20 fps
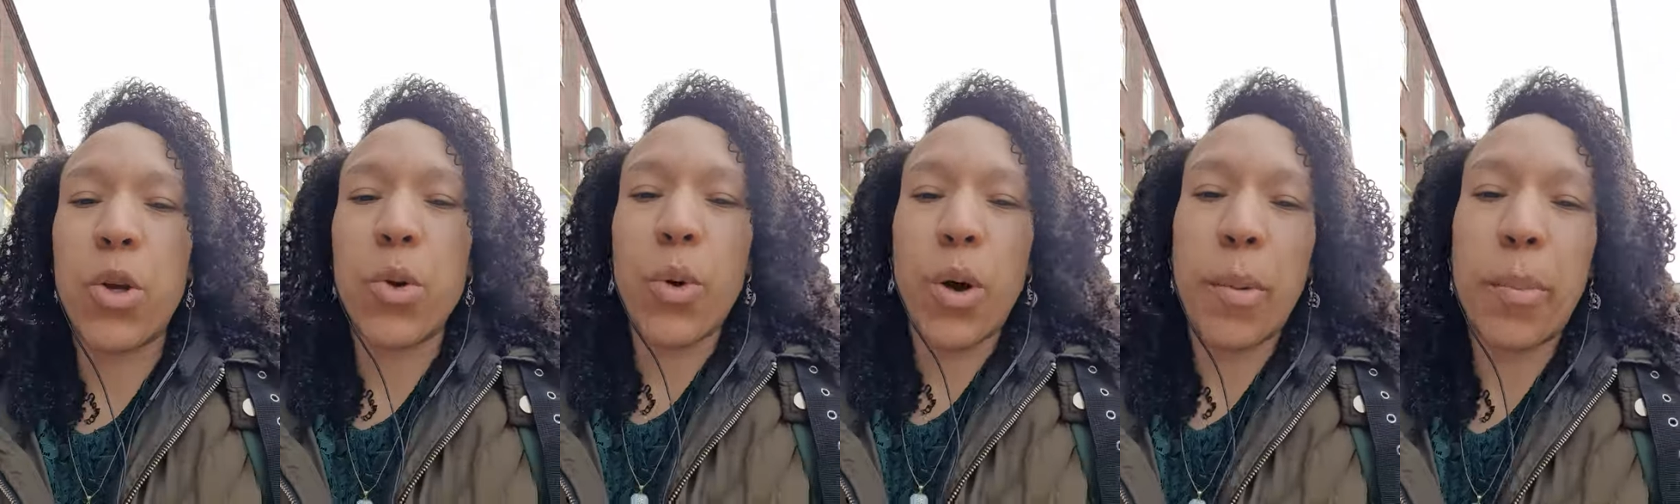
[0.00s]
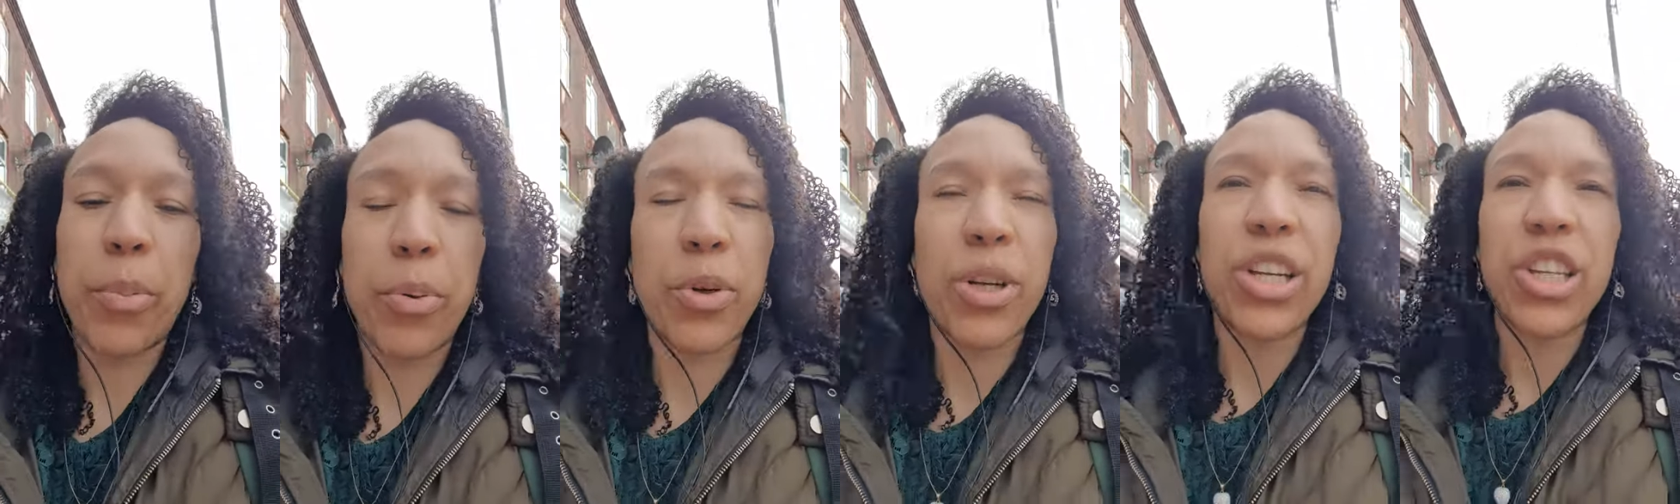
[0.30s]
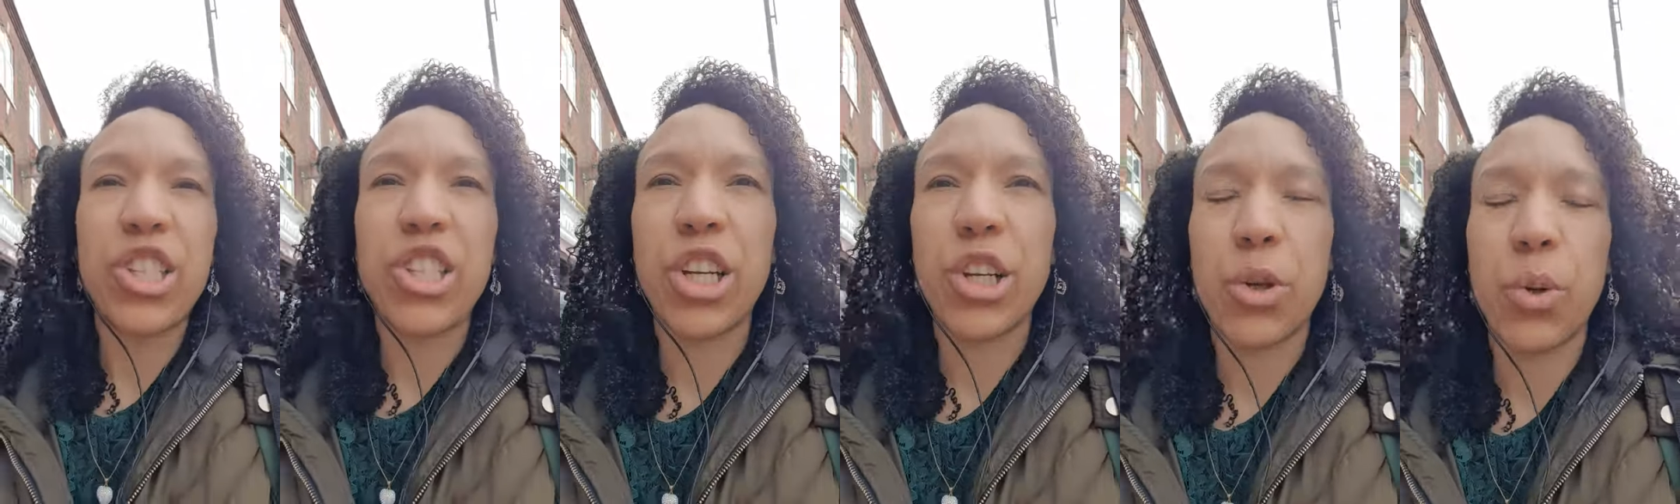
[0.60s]
who are
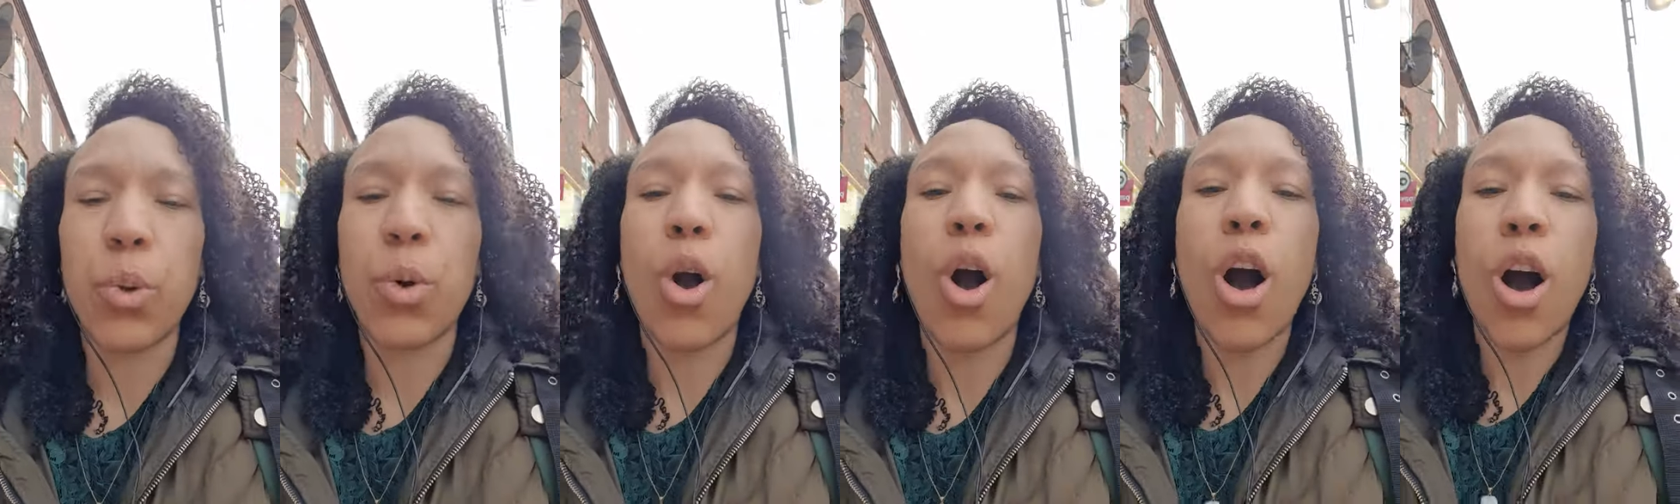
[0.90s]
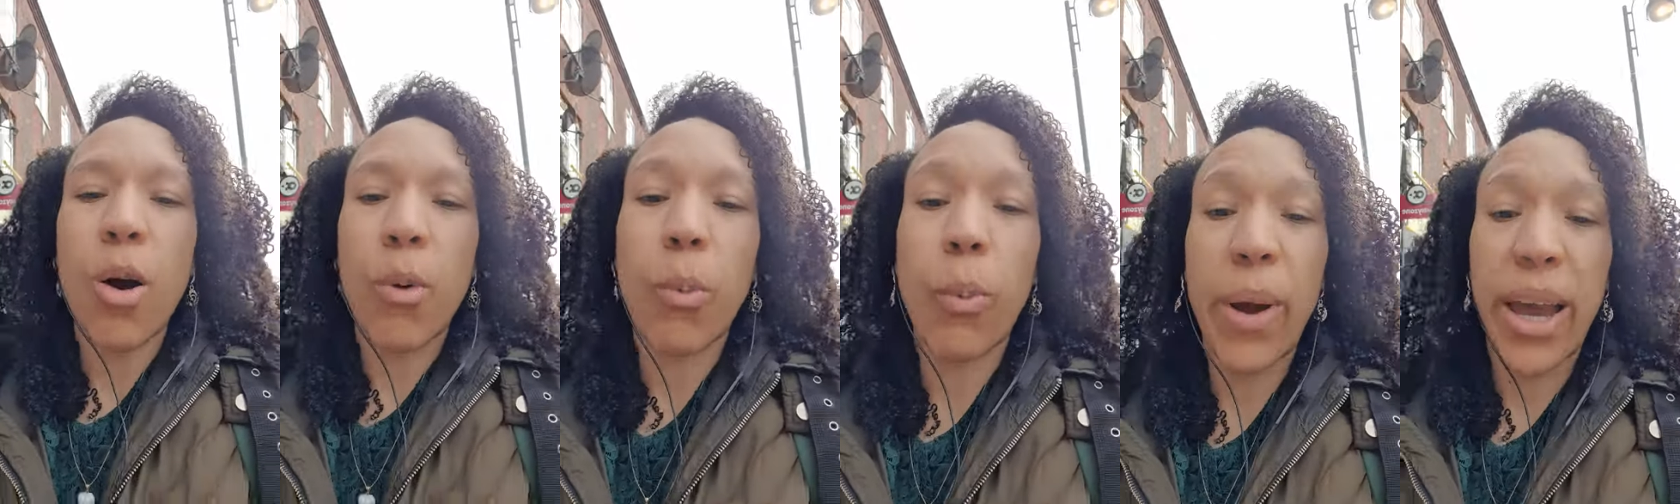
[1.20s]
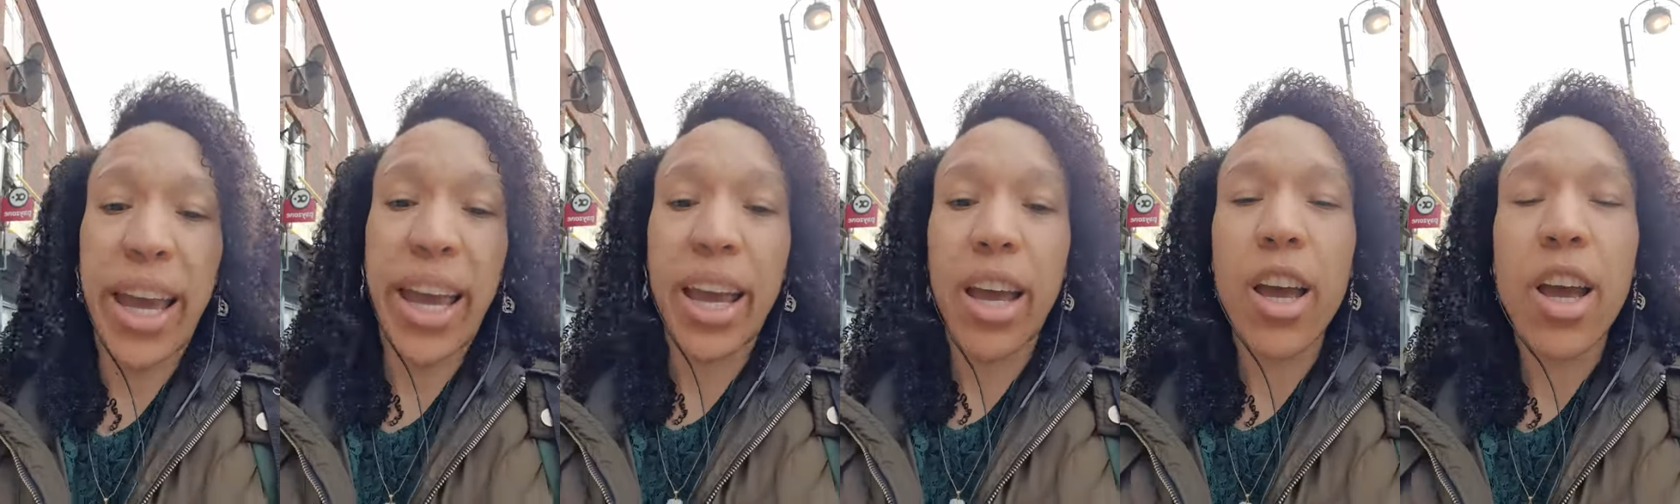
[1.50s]
preaching you can't
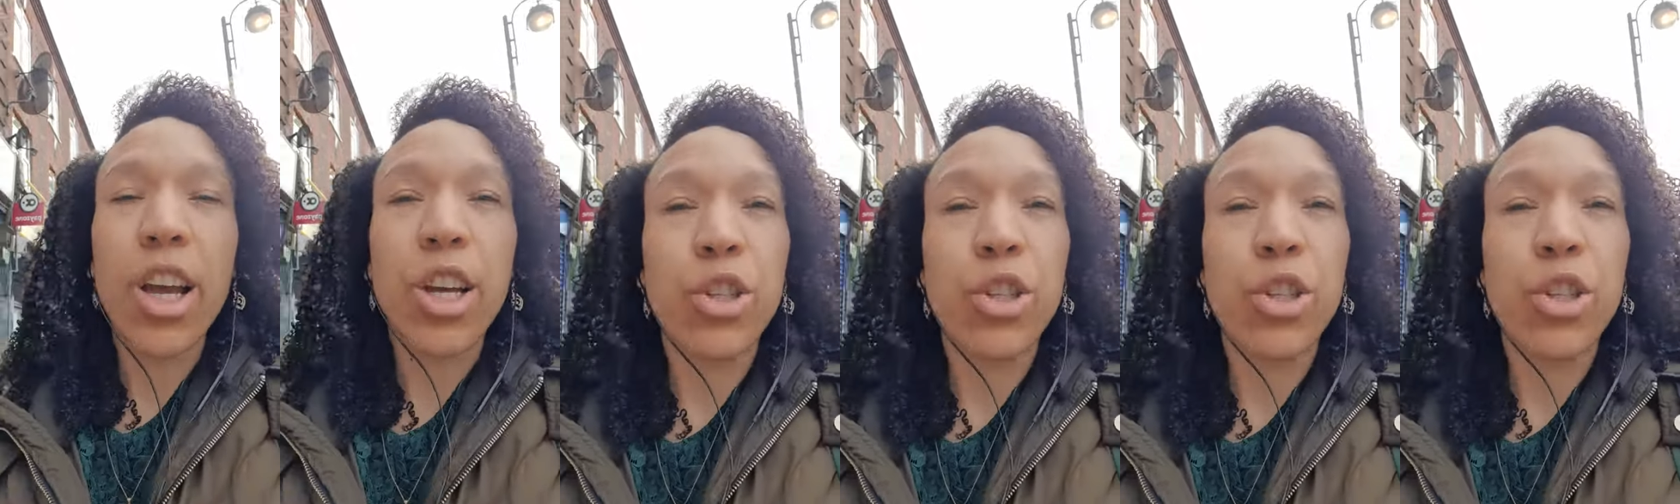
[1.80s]
wear